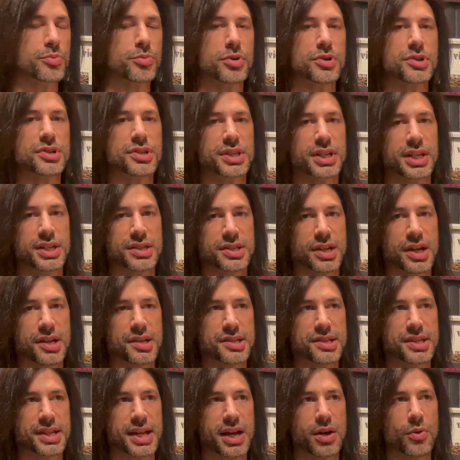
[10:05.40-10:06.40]
person that
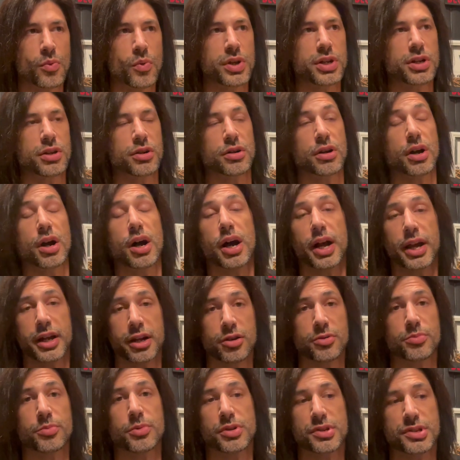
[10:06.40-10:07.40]
does that, when you're a
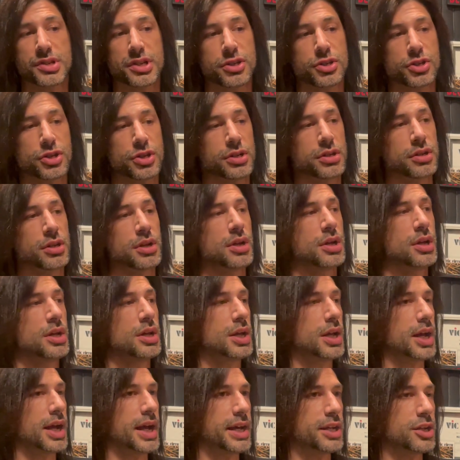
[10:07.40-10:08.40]
hired musician
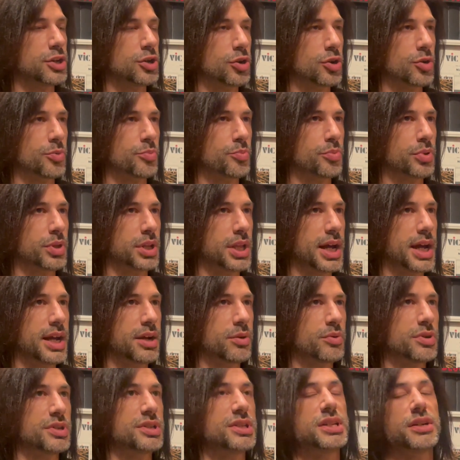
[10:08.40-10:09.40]
and you're playing
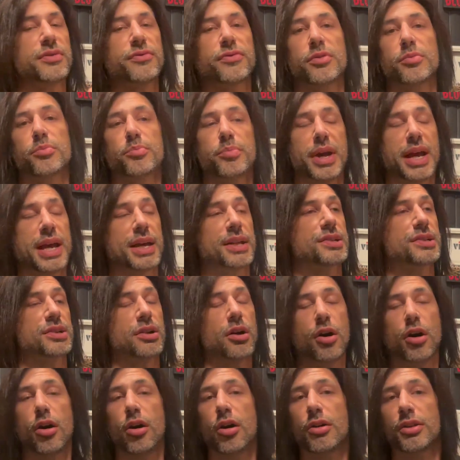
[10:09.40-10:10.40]
with different bands
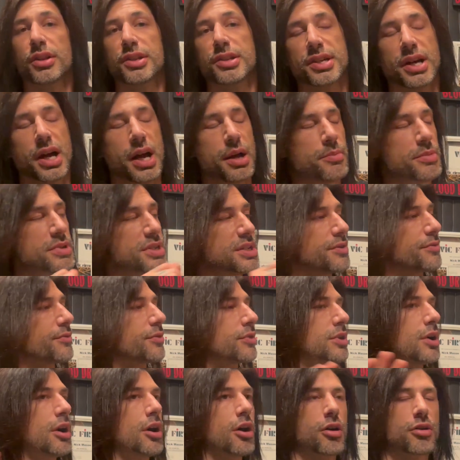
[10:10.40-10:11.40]
all the time and
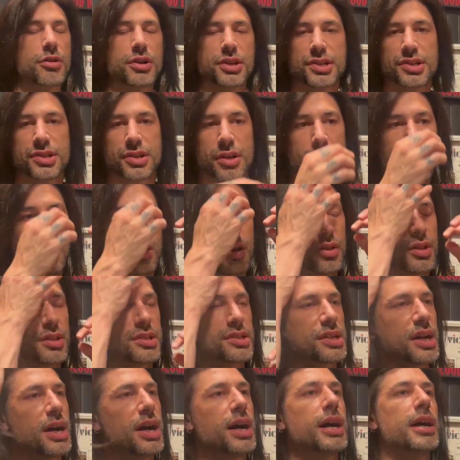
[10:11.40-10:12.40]
different artists all the
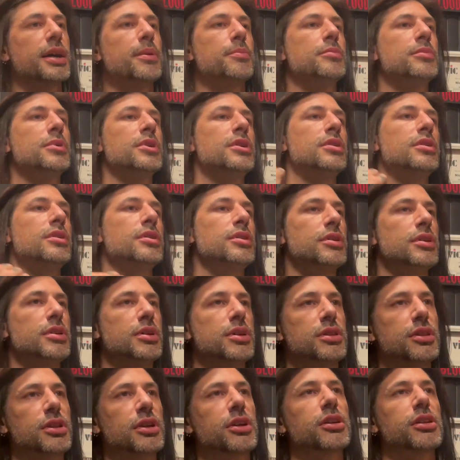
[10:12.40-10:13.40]
time,
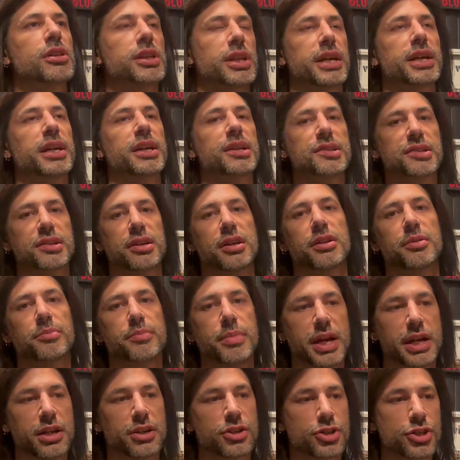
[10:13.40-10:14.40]
the click is going to
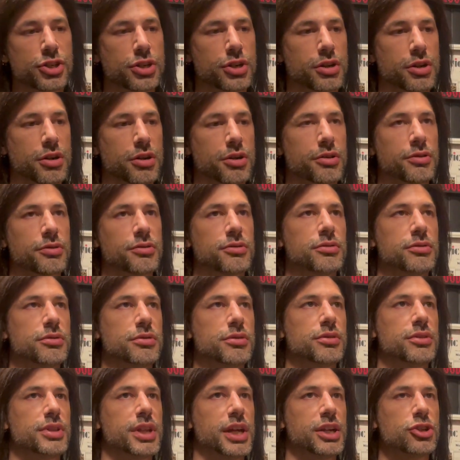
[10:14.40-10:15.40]
make sure
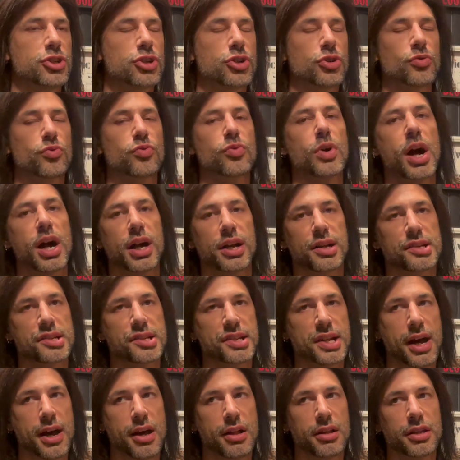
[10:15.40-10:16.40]
that you're rock
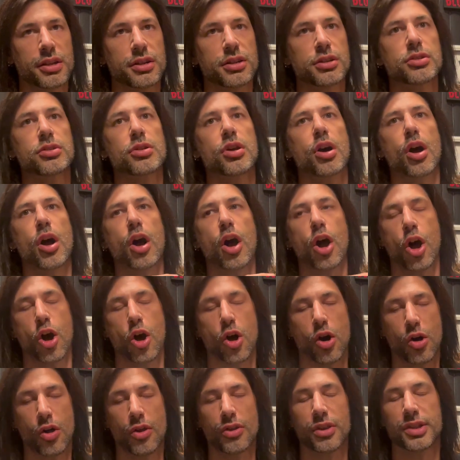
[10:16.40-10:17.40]
solid
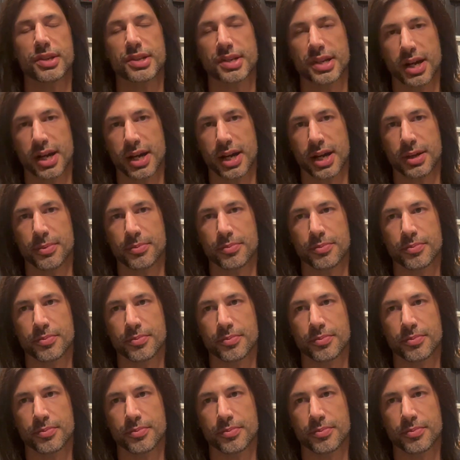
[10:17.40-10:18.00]
all the time.